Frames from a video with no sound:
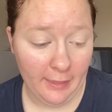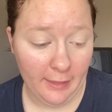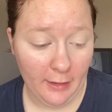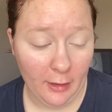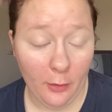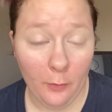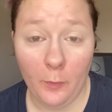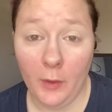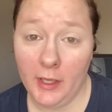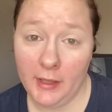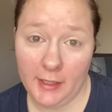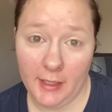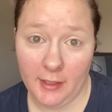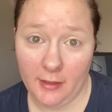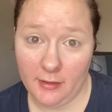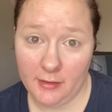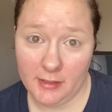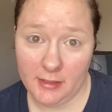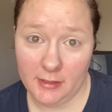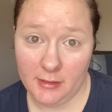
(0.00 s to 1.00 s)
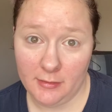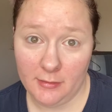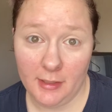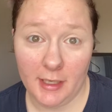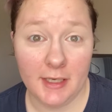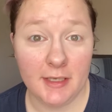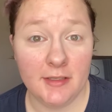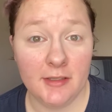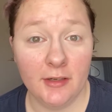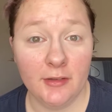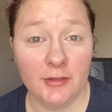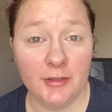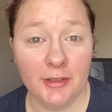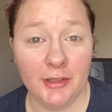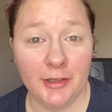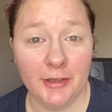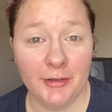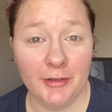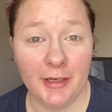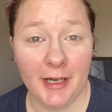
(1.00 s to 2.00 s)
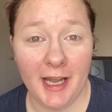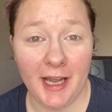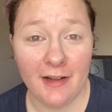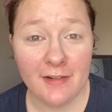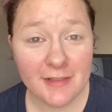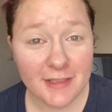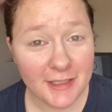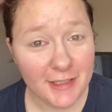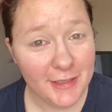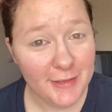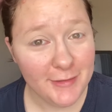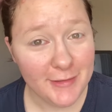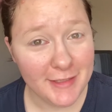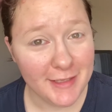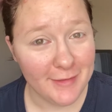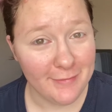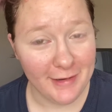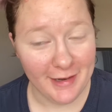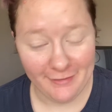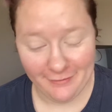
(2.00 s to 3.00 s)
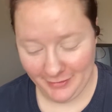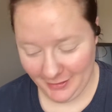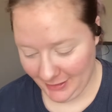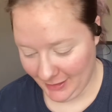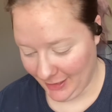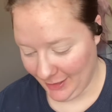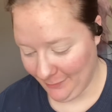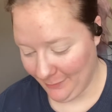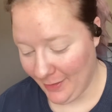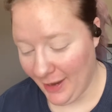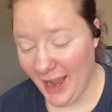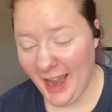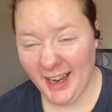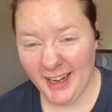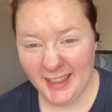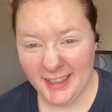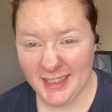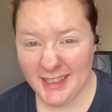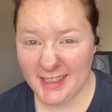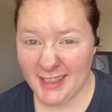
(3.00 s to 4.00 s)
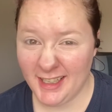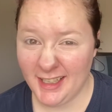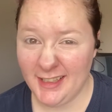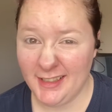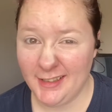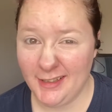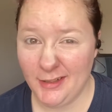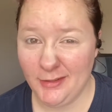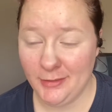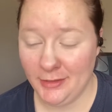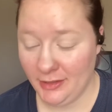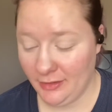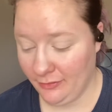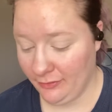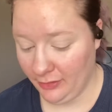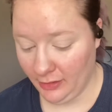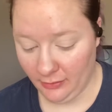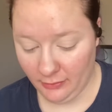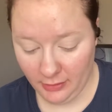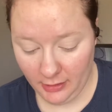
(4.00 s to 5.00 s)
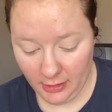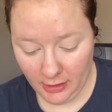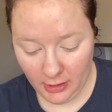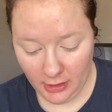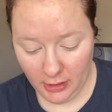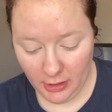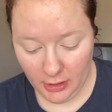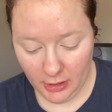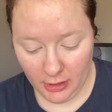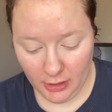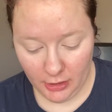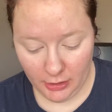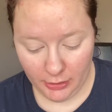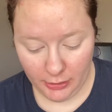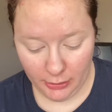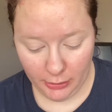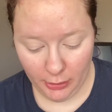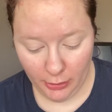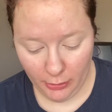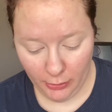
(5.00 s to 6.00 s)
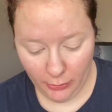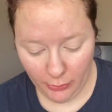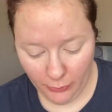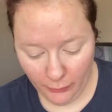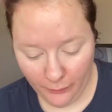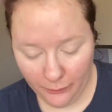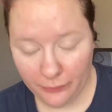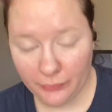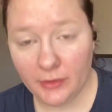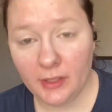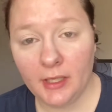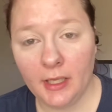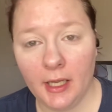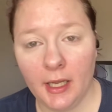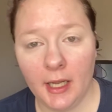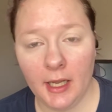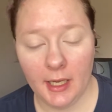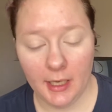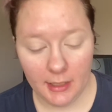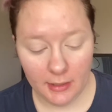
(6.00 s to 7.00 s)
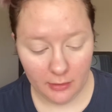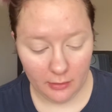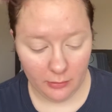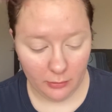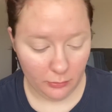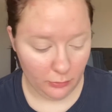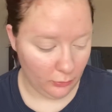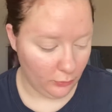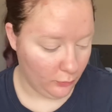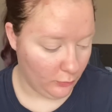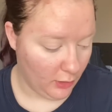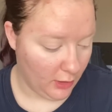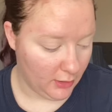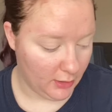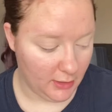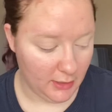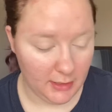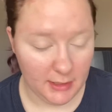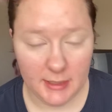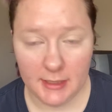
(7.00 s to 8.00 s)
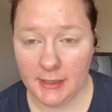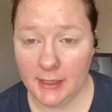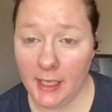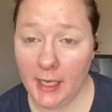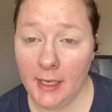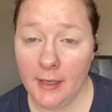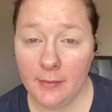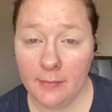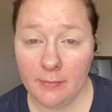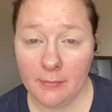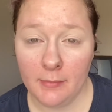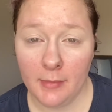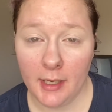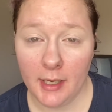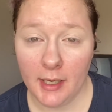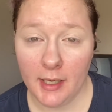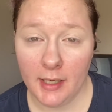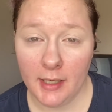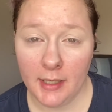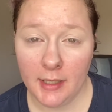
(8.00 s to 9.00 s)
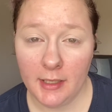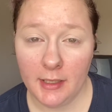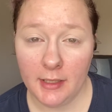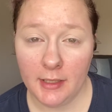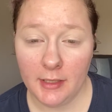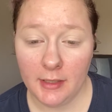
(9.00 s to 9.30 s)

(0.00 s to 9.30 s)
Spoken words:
what they all do. I don't know how to use them half the time. I just kind of go with the flow. So I don't want to set my